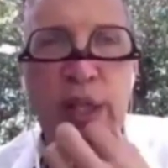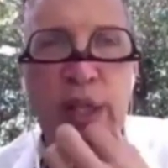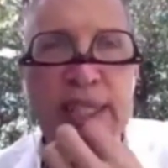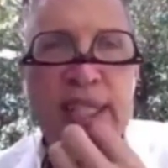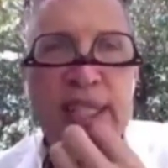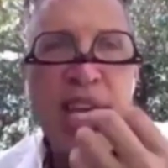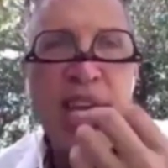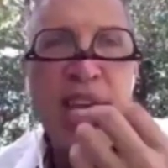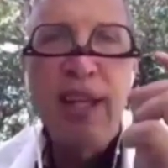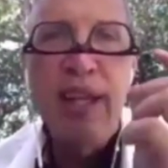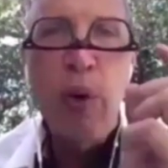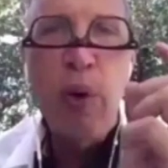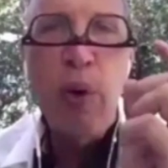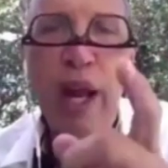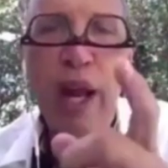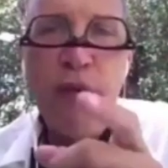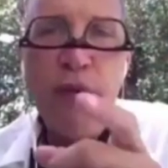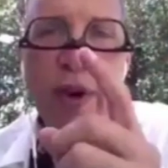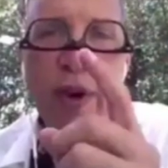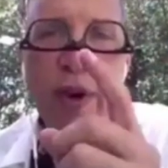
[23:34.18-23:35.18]
students that
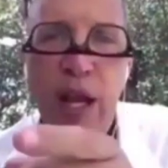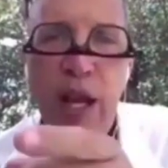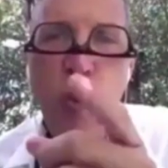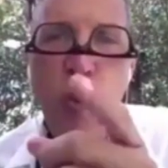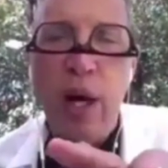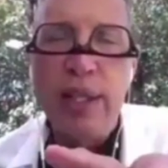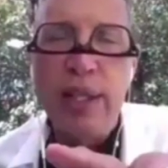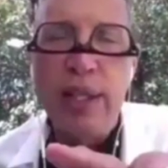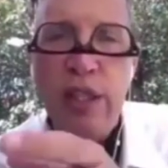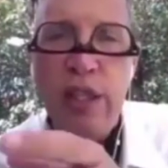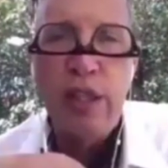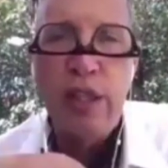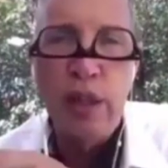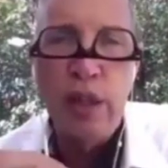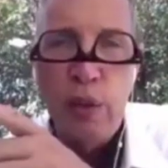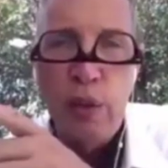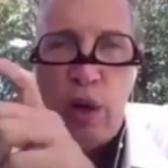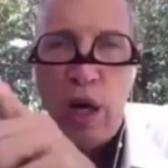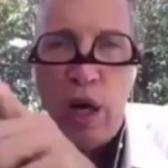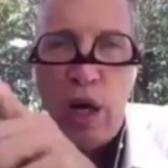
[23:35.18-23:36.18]
whatever they want to
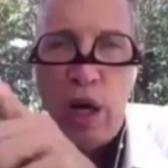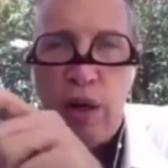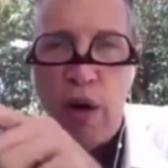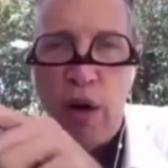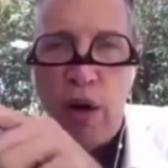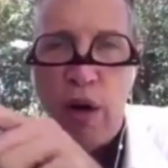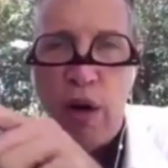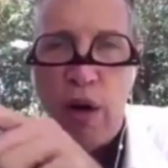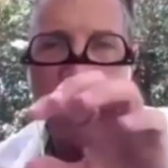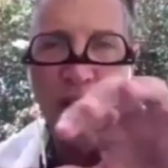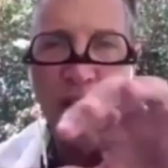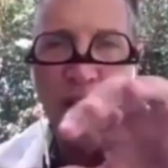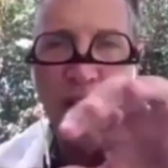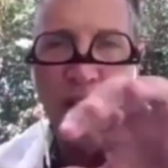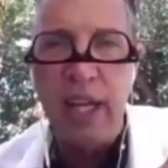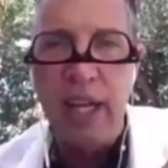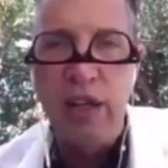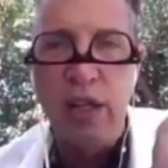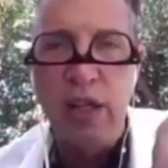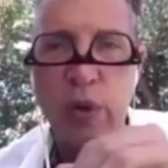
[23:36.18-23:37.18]
do on Earth,
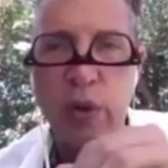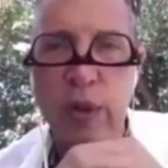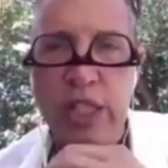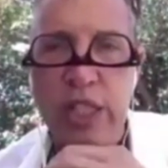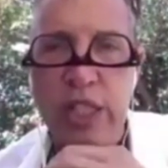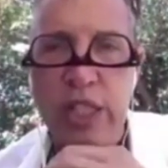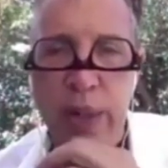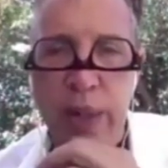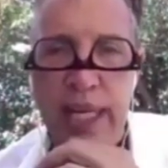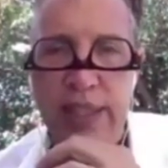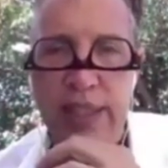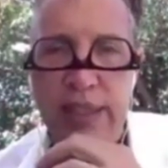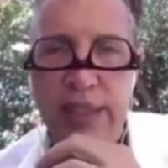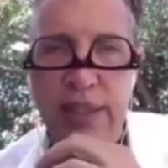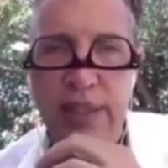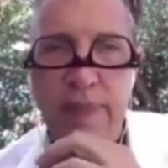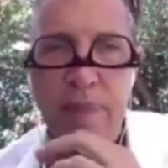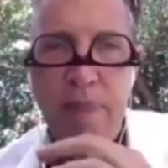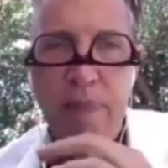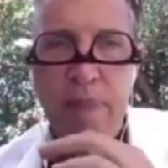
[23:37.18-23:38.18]
they can do in
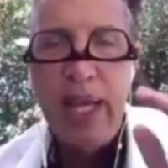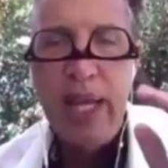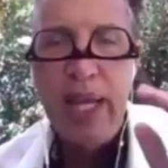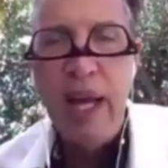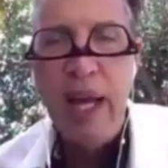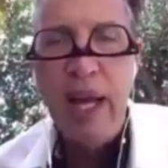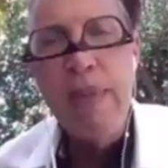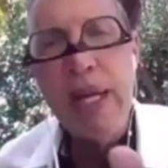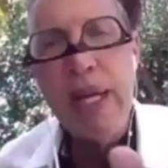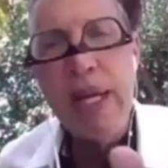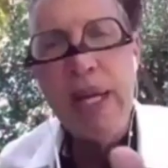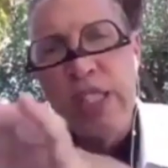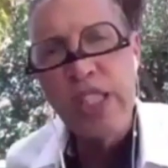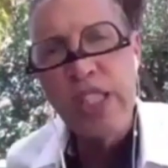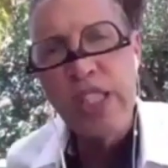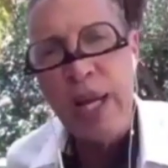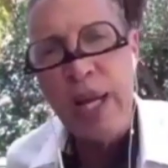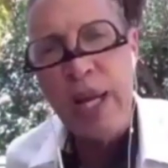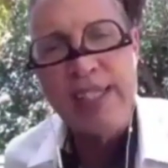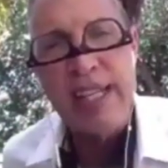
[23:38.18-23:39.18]
space. I
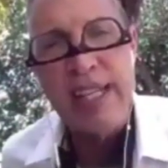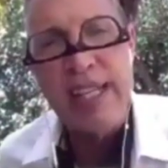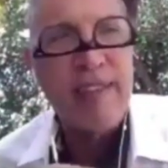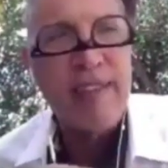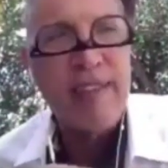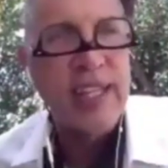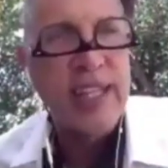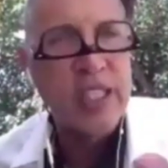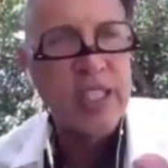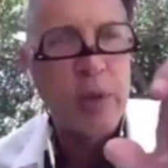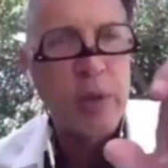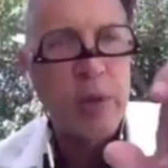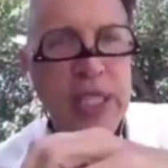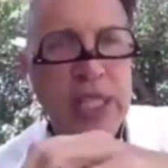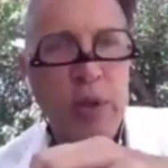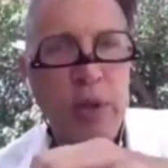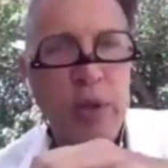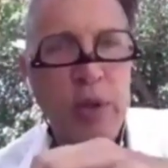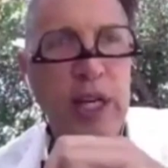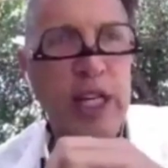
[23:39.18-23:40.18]
mentioned space athlete and
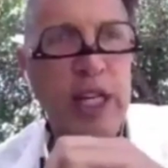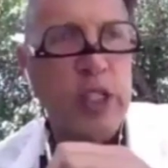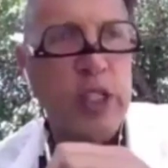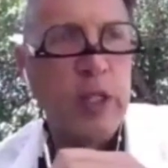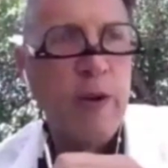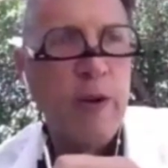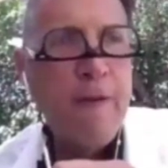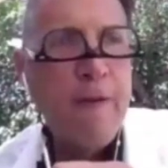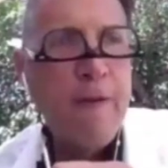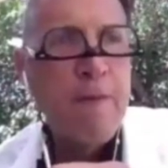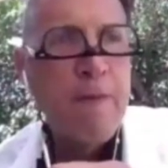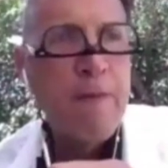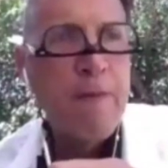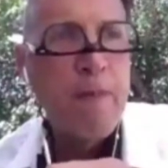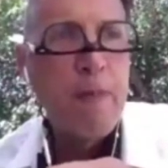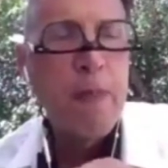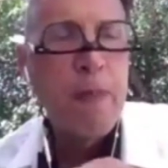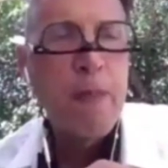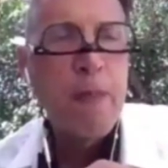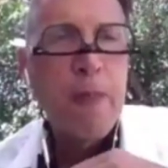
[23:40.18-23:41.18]
space Quidditch.
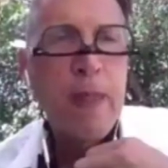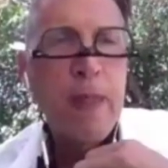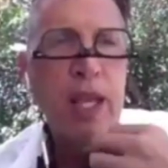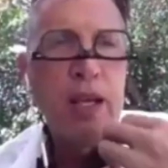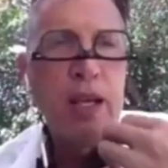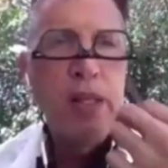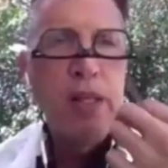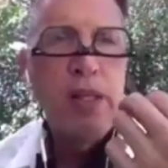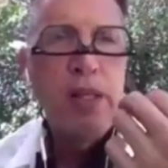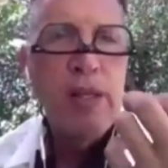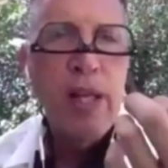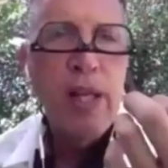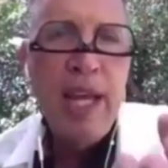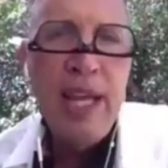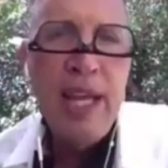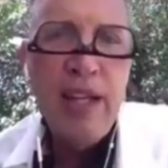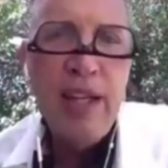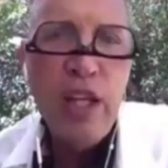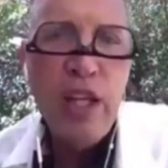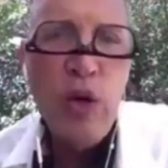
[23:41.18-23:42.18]

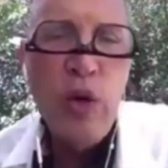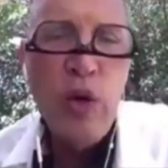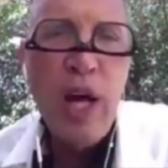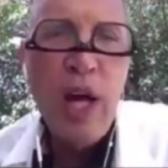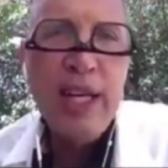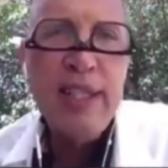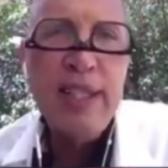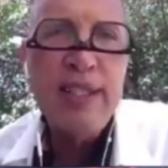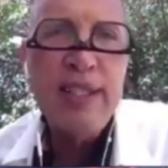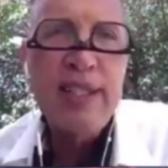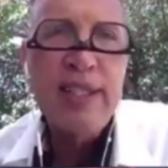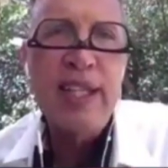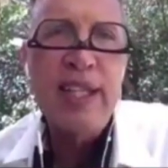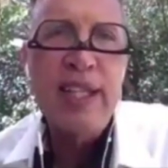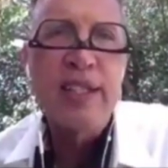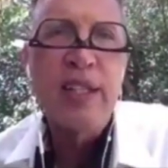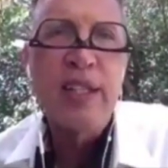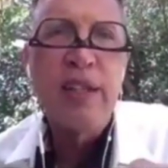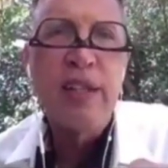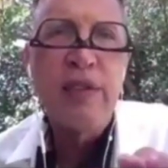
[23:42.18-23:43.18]
In the United
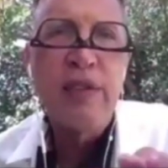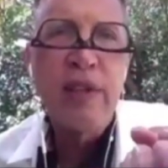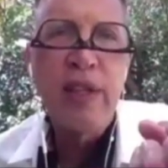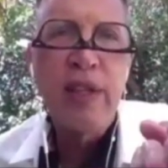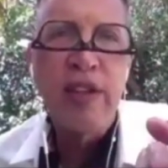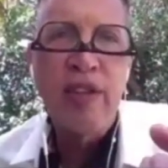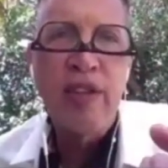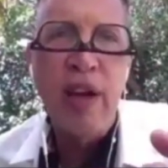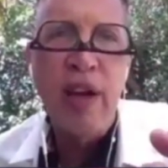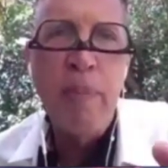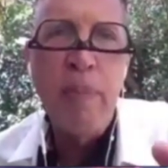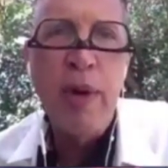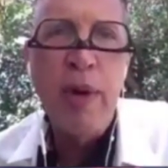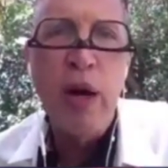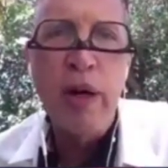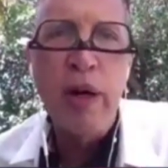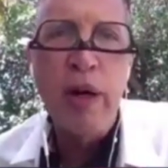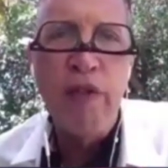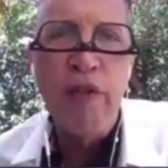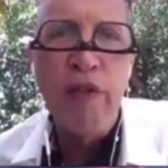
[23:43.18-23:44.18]
States, this
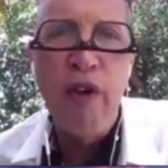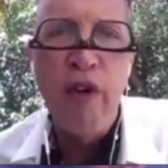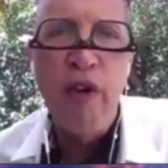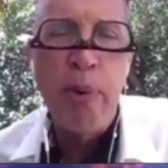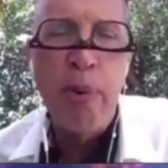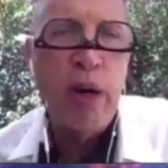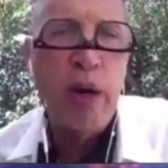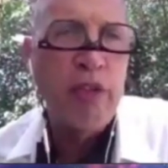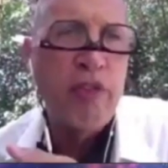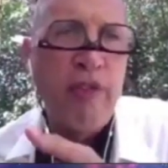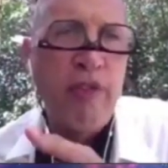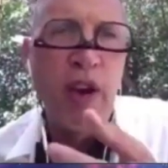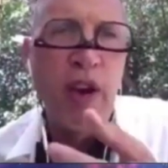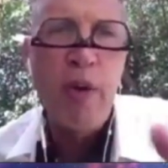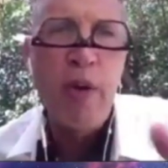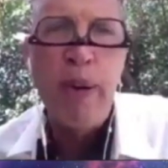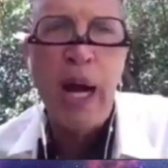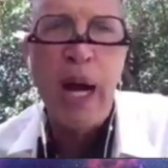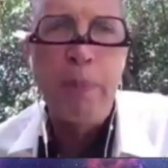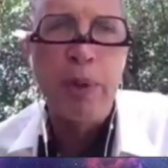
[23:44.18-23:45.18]
American football is a
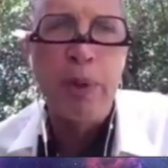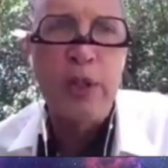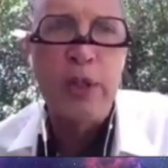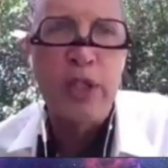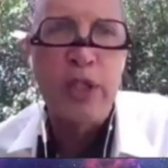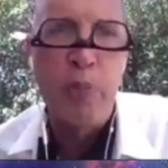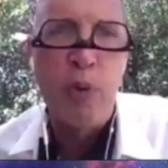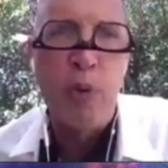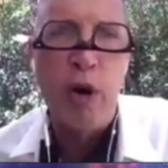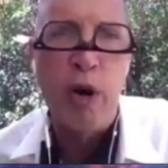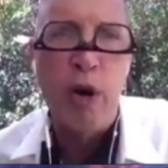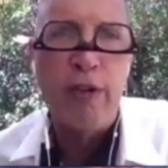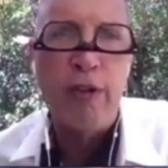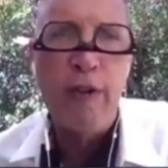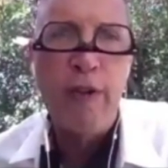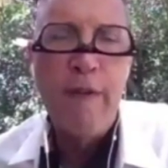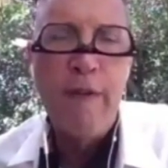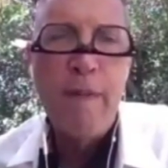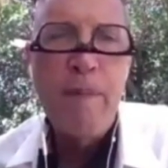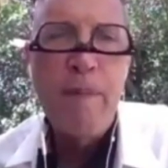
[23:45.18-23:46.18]
very popular
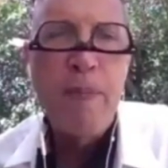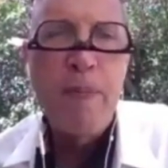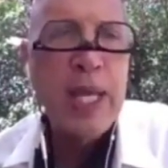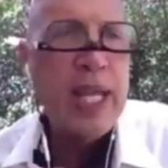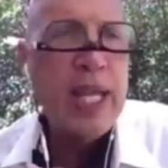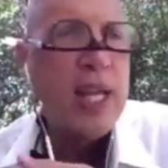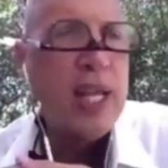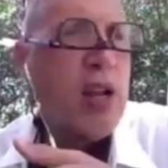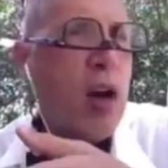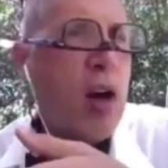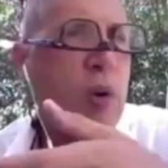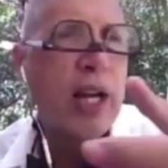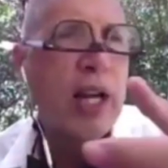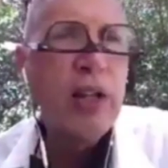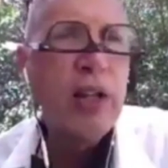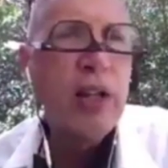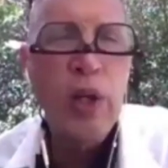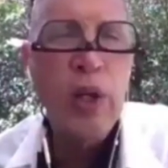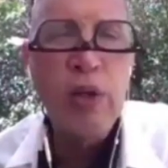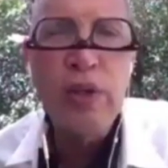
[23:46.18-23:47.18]
sport. And
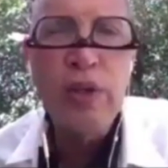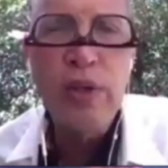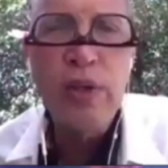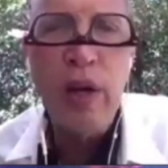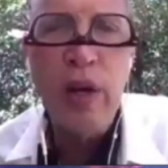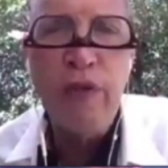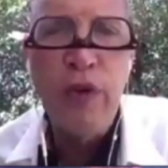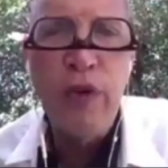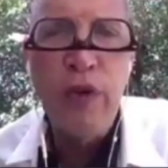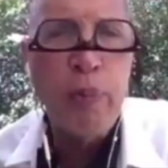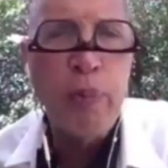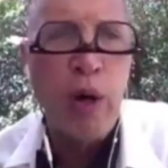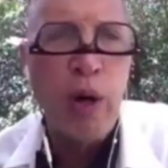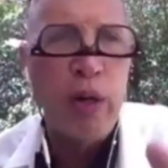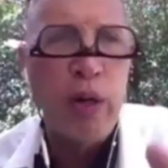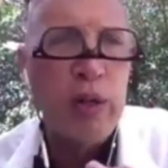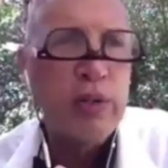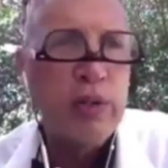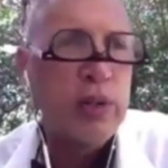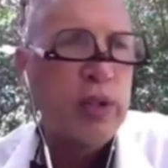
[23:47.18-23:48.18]
around the world,
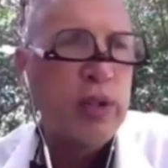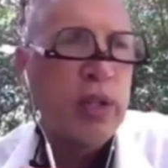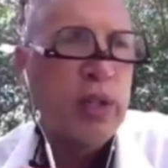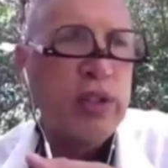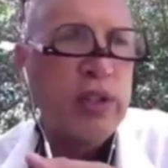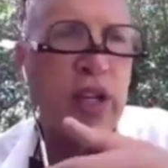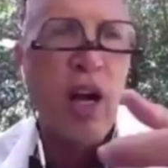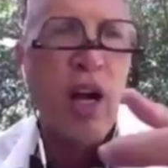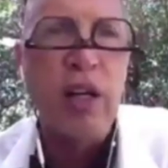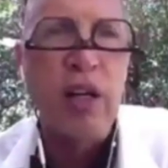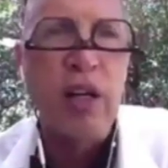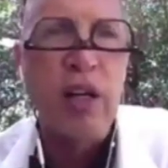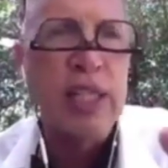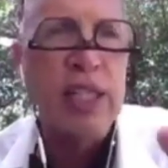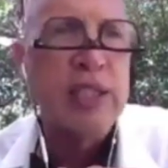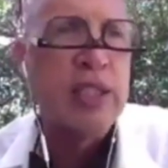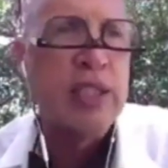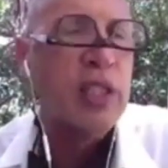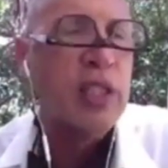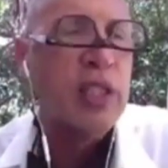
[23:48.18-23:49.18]
football,
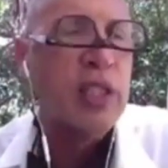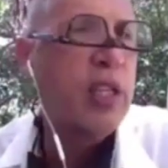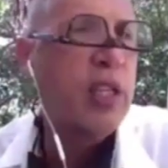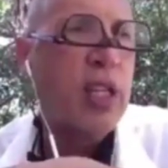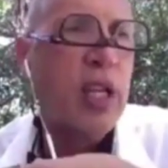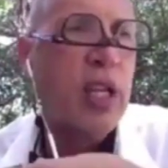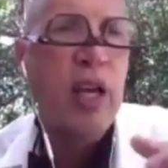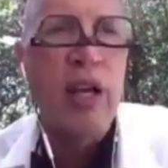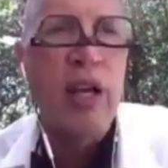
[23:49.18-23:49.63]
soccer is a